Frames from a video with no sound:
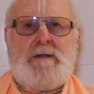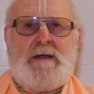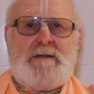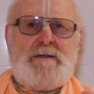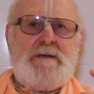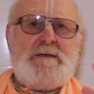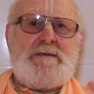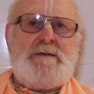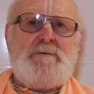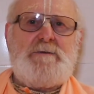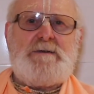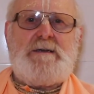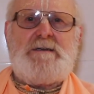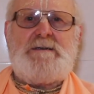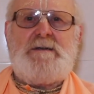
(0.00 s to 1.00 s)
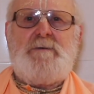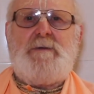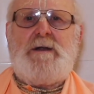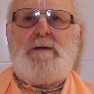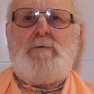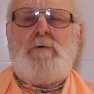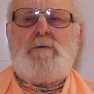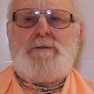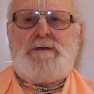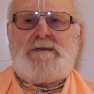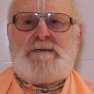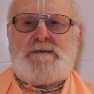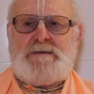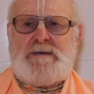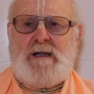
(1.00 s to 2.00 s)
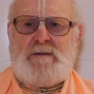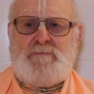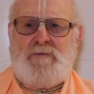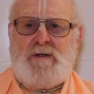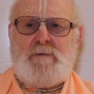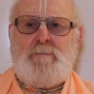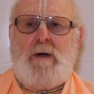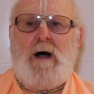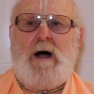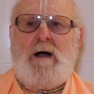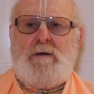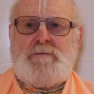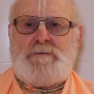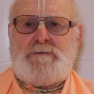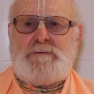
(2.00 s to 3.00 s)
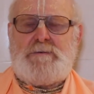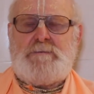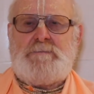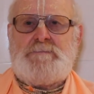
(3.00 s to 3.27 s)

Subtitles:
like this, he was exhibiting all these sattvic bhavs.